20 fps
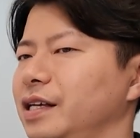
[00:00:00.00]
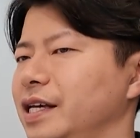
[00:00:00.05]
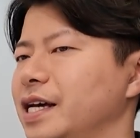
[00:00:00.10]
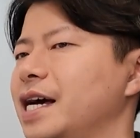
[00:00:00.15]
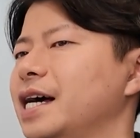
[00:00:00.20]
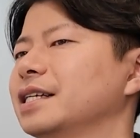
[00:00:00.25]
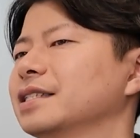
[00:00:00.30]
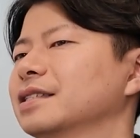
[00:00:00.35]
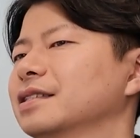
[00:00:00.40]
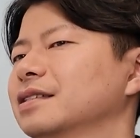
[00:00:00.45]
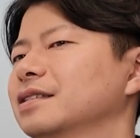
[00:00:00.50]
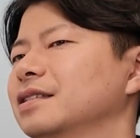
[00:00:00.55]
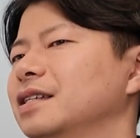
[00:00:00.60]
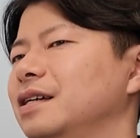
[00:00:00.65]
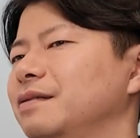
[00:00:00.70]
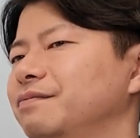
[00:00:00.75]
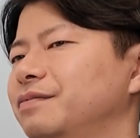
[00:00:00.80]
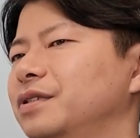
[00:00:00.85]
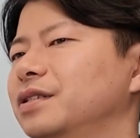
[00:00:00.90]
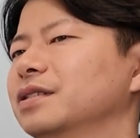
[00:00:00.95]
Yes,
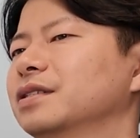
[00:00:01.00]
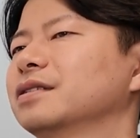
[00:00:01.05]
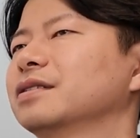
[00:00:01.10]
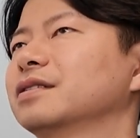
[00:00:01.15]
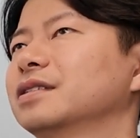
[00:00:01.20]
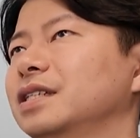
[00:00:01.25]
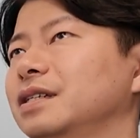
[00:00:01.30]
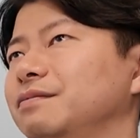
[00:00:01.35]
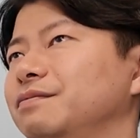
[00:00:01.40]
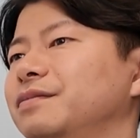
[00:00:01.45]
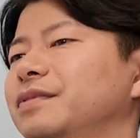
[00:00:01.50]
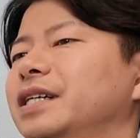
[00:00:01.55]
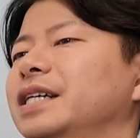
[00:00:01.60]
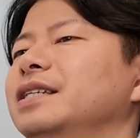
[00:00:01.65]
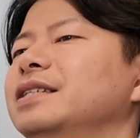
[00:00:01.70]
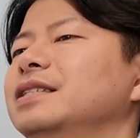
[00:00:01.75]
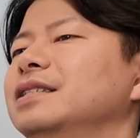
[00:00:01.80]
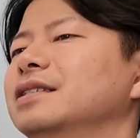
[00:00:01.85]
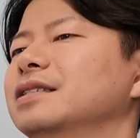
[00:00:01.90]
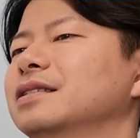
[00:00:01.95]
same person, same
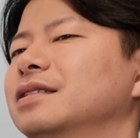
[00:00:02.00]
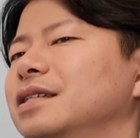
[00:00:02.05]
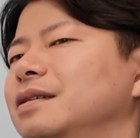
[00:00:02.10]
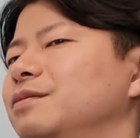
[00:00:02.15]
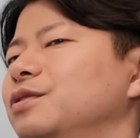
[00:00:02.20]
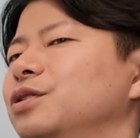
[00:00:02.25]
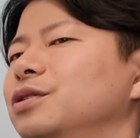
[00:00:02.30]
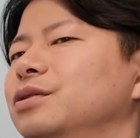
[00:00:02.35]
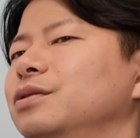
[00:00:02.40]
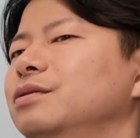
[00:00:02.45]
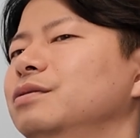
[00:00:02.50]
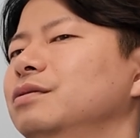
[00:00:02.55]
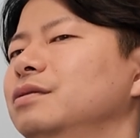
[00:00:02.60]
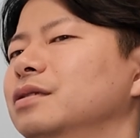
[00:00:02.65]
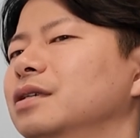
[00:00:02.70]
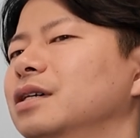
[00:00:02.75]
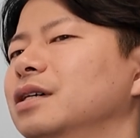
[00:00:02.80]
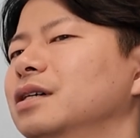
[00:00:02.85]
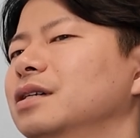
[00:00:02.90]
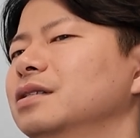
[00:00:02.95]
brain, same
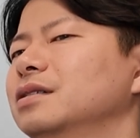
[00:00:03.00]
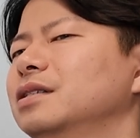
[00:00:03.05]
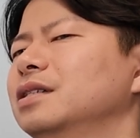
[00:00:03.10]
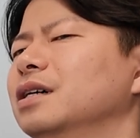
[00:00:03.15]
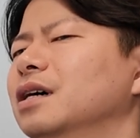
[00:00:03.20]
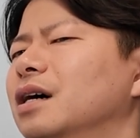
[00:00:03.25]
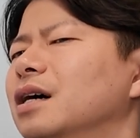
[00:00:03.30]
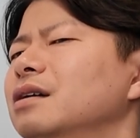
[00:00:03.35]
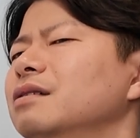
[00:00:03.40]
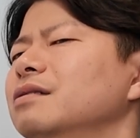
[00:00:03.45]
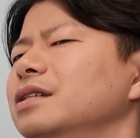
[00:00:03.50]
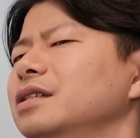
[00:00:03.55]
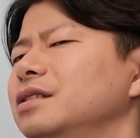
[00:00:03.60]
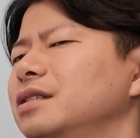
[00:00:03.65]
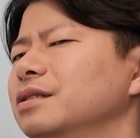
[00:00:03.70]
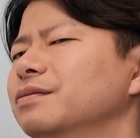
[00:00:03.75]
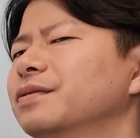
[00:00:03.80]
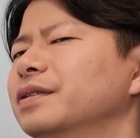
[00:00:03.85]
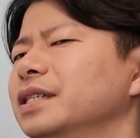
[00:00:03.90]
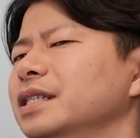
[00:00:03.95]
tool. The only
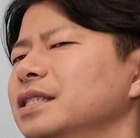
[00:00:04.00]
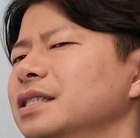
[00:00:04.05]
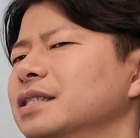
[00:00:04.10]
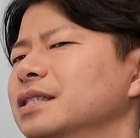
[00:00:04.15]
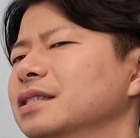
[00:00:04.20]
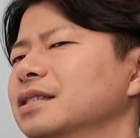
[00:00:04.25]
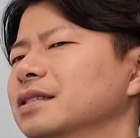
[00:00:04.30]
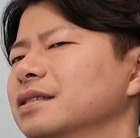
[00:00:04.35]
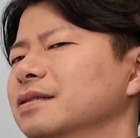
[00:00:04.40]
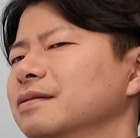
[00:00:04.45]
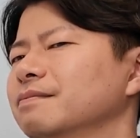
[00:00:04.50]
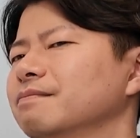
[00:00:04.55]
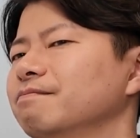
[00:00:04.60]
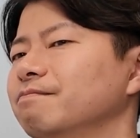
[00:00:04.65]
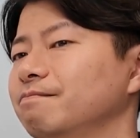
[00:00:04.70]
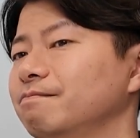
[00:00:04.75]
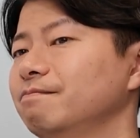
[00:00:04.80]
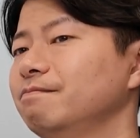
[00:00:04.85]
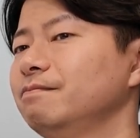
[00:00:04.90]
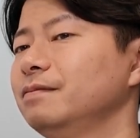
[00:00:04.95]
difference?
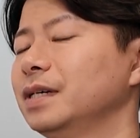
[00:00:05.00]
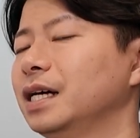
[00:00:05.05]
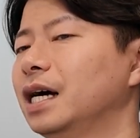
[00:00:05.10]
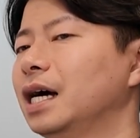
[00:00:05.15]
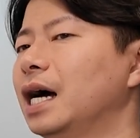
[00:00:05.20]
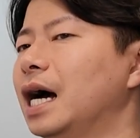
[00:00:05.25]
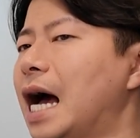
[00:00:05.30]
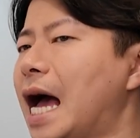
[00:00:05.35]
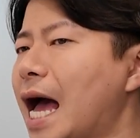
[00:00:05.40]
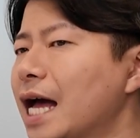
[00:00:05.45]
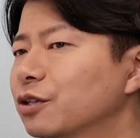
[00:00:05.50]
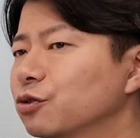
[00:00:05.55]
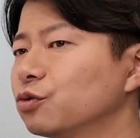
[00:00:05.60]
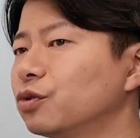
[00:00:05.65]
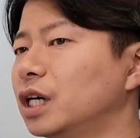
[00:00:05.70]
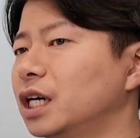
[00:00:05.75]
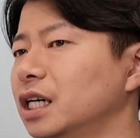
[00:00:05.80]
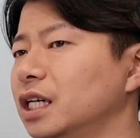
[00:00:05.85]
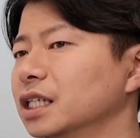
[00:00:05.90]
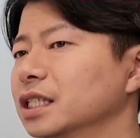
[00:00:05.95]
At
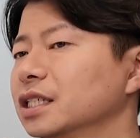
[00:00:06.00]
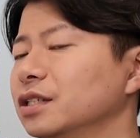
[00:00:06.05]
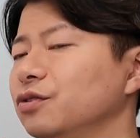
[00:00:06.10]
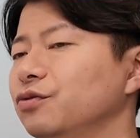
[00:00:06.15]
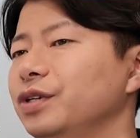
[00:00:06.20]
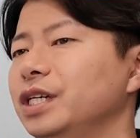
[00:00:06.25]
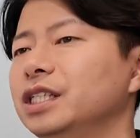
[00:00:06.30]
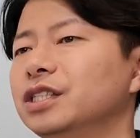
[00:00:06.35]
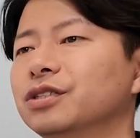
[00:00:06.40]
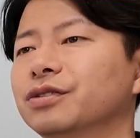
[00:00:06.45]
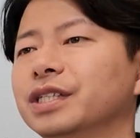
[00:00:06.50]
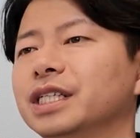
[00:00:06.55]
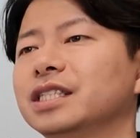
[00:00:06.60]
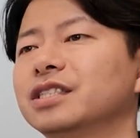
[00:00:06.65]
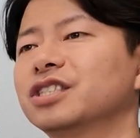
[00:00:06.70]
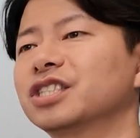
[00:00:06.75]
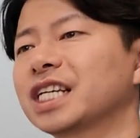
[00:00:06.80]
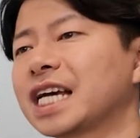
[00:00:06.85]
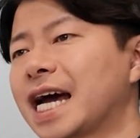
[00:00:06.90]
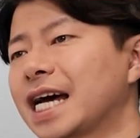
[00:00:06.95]
work, we
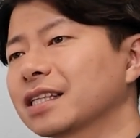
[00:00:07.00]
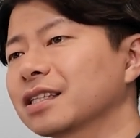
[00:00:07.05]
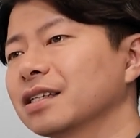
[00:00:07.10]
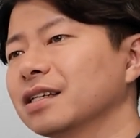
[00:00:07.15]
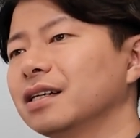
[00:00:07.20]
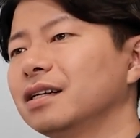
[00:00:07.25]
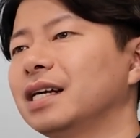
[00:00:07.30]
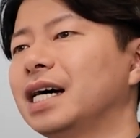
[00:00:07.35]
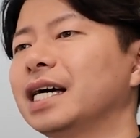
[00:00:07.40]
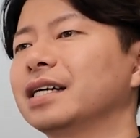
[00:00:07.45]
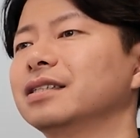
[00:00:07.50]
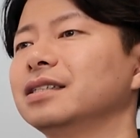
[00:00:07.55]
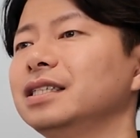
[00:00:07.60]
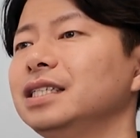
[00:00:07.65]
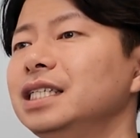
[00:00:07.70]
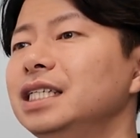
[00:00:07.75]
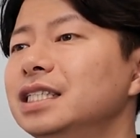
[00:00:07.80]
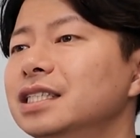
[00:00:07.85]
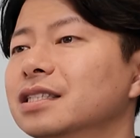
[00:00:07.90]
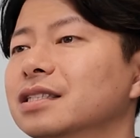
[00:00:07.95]
treat chat like
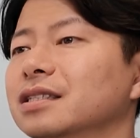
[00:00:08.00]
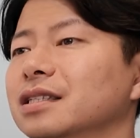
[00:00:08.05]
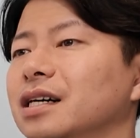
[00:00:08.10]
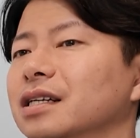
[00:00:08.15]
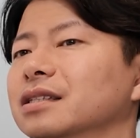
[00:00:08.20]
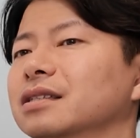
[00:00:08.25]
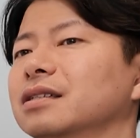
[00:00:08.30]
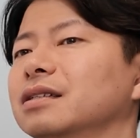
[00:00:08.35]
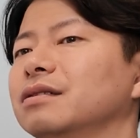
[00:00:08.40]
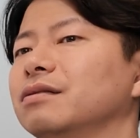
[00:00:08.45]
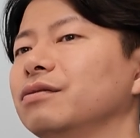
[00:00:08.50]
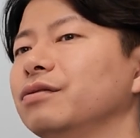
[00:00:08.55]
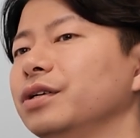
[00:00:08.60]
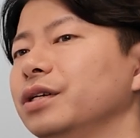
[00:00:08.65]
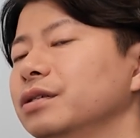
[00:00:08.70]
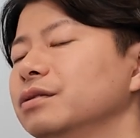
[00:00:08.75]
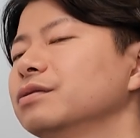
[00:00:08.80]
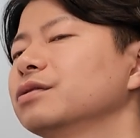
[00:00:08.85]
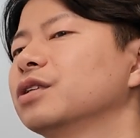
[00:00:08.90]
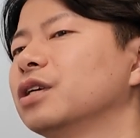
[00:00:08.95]
it's not a
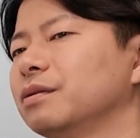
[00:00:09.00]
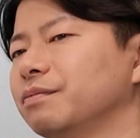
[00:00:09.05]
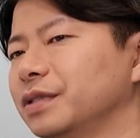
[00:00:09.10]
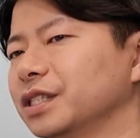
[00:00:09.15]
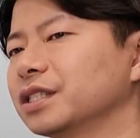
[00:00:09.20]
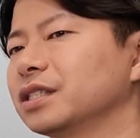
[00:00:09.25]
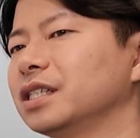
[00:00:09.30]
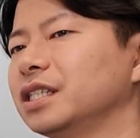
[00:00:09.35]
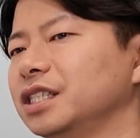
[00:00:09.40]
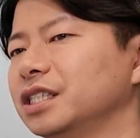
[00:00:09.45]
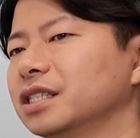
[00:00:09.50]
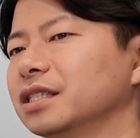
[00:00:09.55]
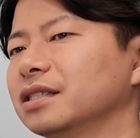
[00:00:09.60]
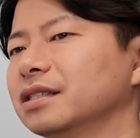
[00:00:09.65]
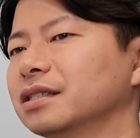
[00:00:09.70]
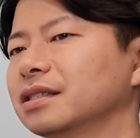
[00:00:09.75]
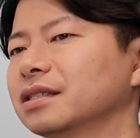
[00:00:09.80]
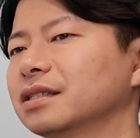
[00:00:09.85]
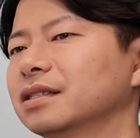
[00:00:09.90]
real conversation.